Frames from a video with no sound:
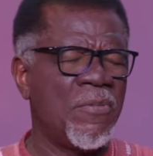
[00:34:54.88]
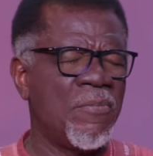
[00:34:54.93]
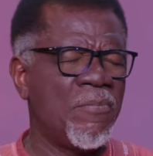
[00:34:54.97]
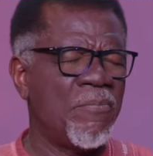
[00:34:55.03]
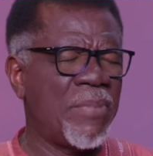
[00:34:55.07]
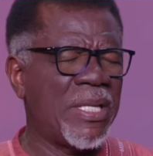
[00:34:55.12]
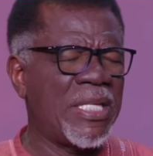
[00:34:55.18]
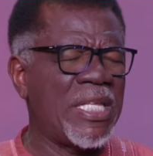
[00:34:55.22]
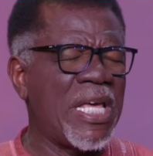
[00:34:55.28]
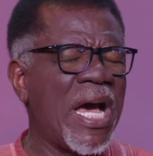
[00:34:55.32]

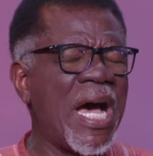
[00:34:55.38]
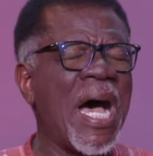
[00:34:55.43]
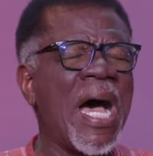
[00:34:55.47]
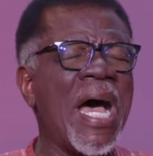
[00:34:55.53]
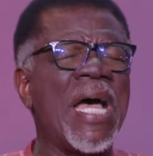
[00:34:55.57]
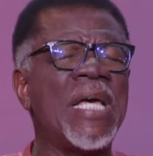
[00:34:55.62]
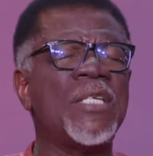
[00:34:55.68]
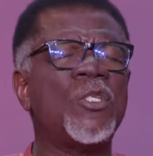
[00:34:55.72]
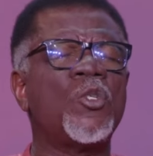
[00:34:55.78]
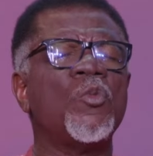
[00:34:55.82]
But their
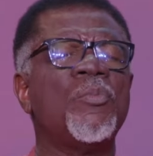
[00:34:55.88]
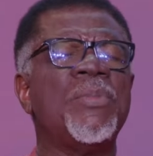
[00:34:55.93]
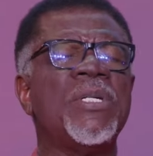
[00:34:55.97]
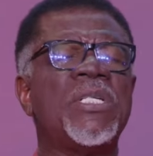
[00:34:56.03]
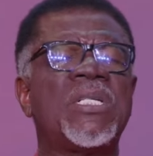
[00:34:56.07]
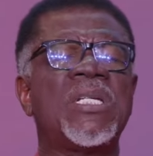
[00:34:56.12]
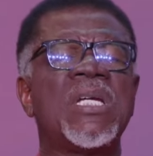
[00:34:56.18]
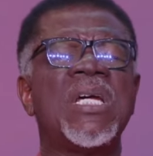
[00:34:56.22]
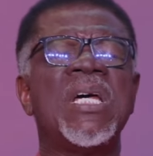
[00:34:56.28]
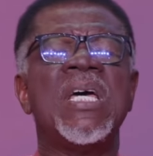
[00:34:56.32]
eyes will be
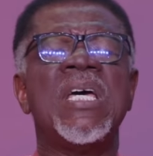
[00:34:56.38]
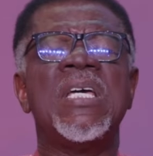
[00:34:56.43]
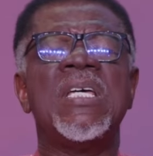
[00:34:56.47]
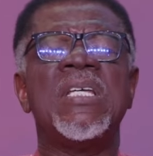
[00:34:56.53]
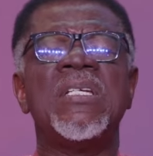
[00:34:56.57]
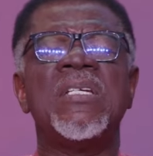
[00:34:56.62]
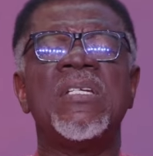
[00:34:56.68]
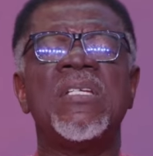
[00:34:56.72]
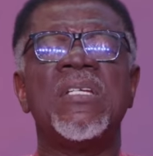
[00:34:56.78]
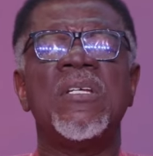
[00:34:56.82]

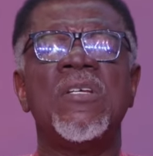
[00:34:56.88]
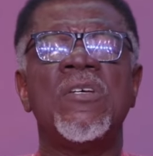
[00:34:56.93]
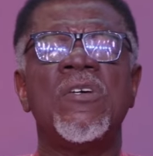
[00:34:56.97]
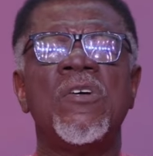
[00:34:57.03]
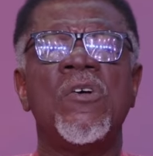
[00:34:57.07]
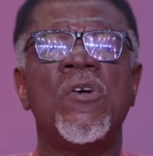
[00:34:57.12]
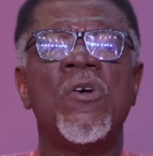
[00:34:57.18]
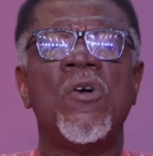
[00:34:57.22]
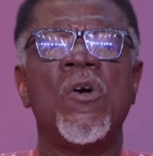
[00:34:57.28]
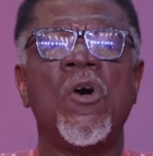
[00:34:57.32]
turned
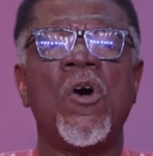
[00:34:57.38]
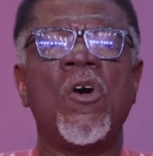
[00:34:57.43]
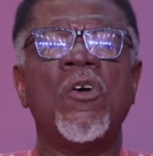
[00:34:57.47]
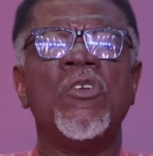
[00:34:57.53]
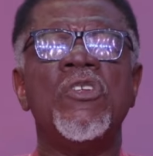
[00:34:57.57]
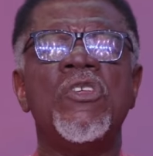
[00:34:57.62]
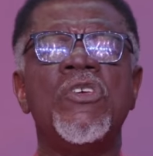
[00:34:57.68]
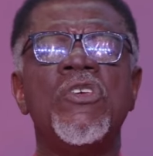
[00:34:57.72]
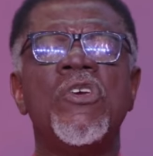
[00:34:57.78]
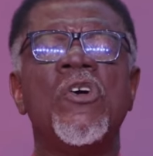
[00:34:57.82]

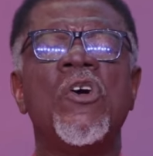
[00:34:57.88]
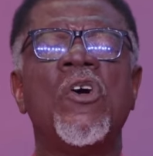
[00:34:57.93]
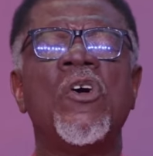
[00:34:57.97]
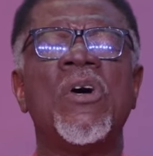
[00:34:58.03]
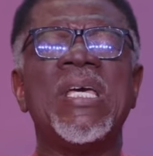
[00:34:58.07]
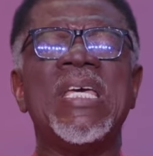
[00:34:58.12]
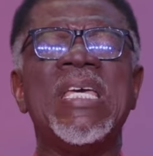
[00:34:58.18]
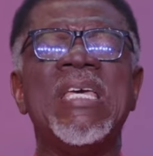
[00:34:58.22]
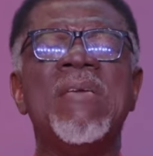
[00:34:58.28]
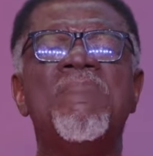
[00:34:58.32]
on your
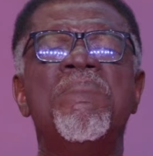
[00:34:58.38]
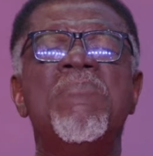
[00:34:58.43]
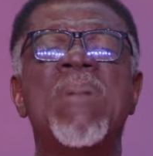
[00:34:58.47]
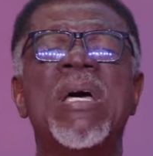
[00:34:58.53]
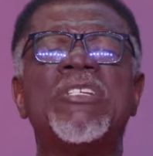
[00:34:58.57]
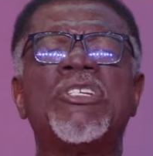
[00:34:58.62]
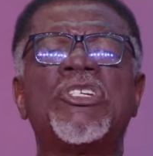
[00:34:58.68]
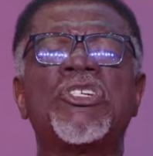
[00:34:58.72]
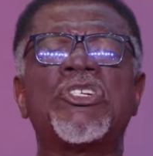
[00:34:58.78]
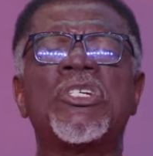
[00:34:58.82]

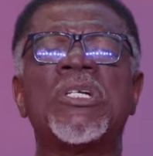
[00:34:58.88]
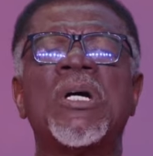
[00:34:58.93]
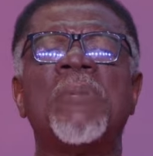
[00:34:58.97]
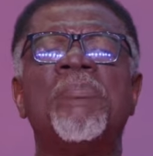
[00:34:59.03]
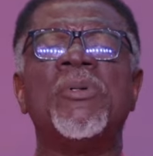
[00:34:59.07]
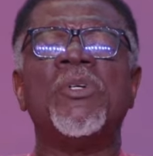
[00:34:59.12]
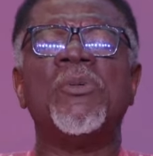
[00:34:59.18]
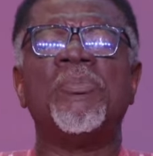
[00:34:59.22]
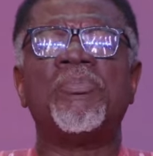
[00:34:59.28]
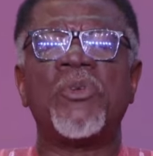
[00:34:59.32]

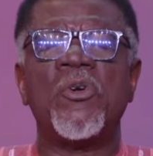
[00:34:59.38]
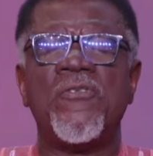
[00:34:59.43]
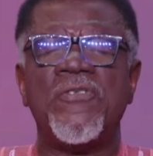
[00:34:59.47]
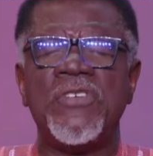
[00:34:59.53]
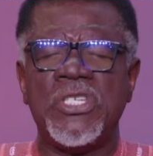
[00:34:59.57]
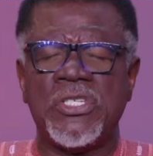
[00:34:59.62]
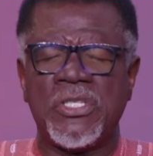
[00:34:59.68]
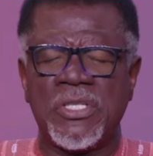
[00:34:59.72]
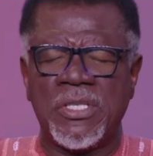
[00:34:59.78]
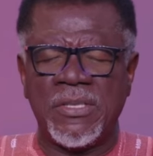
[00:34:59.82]
immeasurable
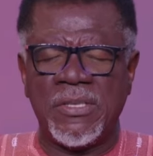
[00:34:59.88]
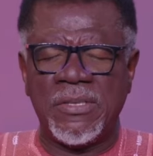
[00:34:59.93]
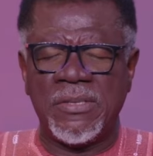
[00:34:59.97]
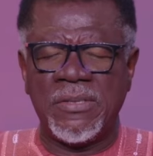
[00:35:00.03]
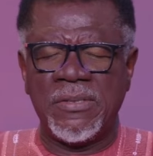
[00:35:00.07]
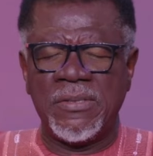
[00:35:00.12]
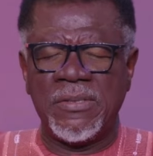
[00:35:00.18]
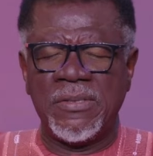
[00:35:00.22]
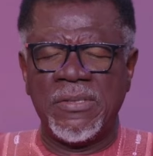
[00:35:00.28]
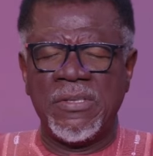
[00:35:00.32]
provision,
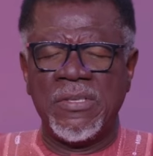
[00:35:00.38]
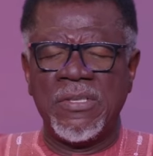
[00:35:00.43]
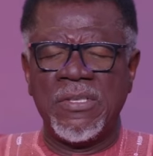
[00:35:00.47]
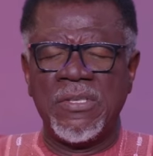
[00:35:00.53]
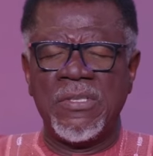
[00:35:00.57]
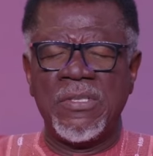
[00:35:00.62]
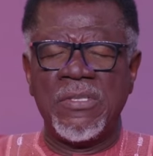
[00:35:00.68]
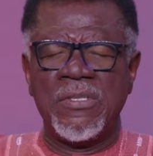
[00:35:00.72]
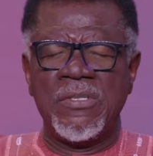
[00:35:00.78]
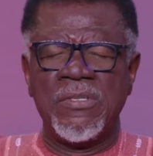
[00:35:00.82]

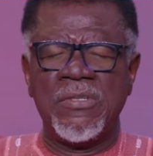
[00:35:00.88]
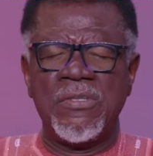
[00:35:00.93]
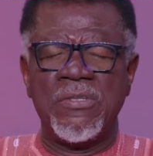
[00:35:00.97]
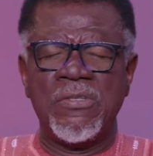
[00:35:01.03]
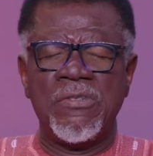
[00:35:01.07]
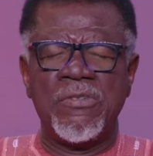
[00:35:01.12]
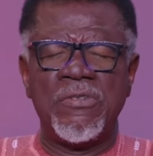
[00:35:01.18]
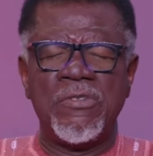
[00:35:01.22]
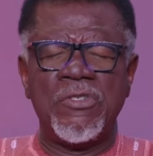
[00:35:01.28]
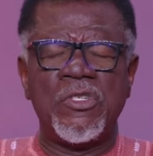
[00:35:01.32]

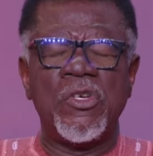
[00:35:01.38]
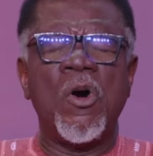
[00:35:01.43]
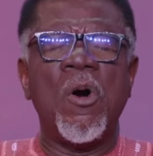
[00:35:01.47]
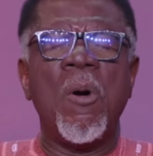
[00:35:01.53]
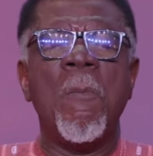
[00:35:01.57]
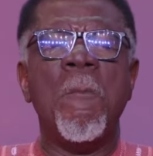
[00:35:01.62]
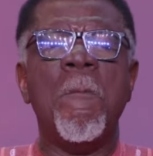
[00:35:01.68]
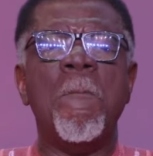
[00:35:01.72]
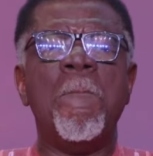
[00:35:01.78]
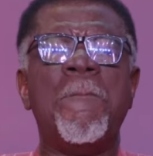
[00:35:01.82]

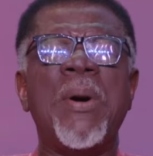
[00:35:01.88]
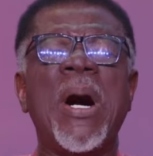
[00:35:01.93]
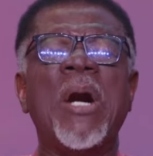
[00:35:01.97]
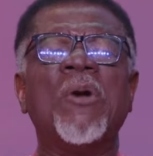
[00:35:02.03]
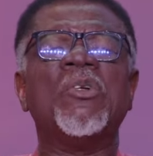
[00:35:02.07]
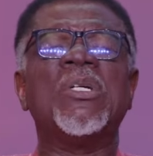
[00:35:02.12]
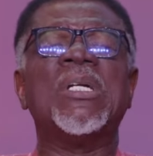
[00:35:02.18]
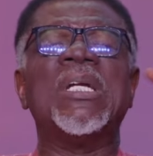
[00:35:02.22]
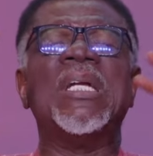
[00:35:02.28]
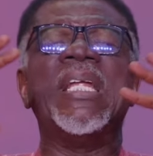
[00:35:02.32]
your
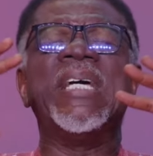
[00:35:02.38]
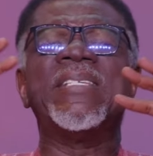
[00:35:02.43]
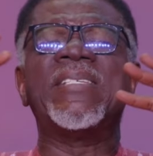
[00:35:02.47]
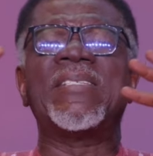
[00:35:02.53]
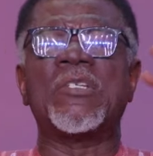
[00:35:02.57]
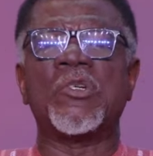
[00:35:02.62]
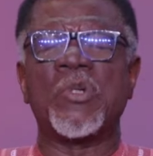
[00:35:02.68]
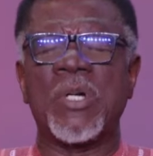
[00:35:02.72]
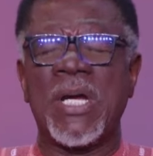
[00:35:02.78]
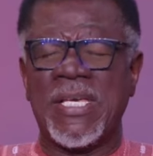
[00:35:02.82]
boundless
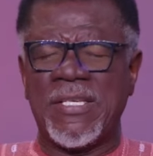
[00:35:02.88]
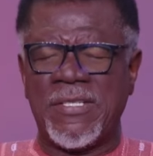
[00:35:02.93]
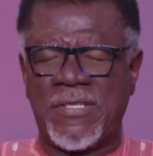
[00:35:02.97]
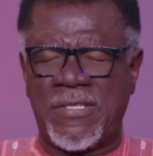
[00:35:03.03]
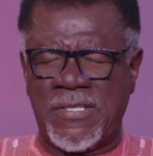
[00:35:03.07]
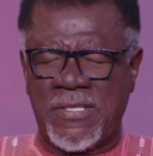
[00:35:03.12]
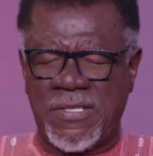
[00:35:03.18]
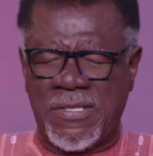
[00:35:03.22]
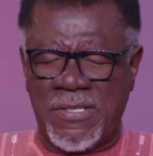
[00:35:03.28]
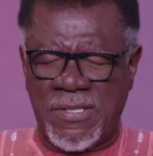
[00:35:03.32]

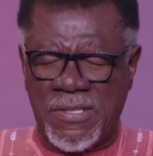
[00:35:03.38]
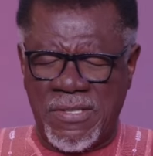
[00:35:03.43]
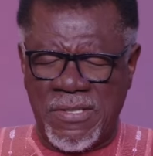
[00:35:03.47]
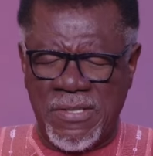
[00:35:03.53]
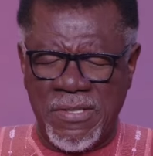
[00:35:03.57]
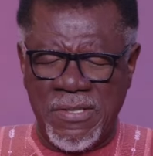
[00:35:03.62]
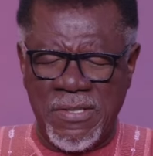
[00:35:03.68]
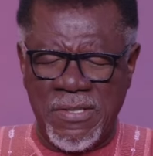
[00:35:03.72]
grace,